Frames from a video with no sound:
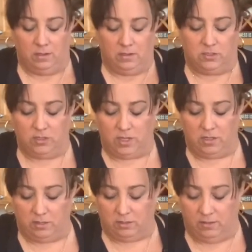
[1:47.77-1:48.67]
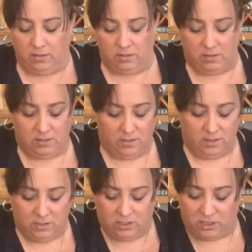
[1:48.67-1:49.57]
so that you're
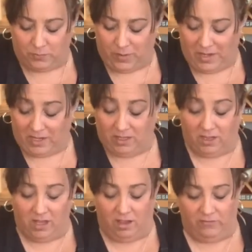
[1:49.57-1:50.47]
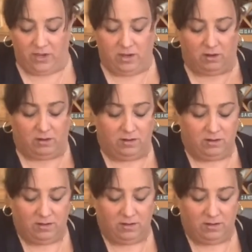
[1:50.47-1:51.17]
spreading the love here.